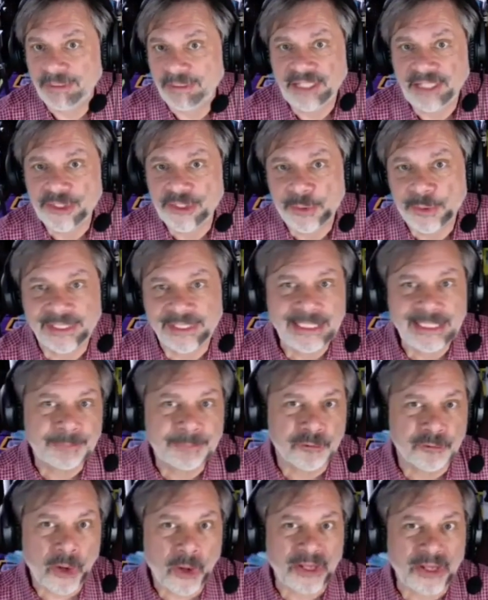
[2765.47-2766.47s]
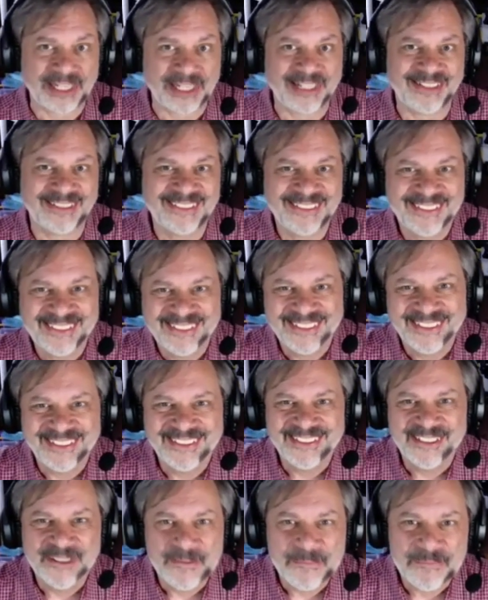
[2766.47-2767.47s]
but I just want to keep drawing.
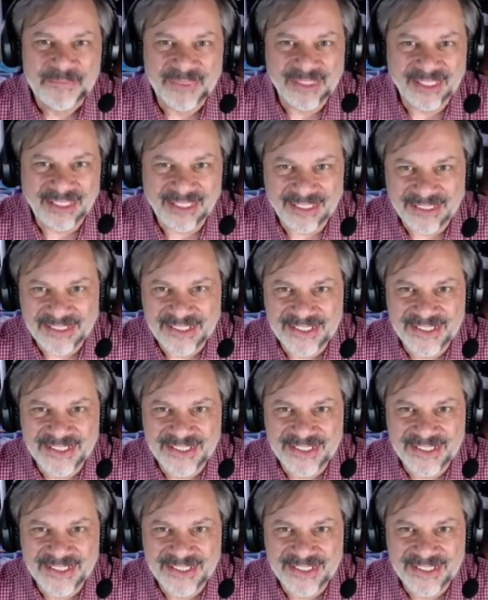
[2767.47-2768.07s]
It's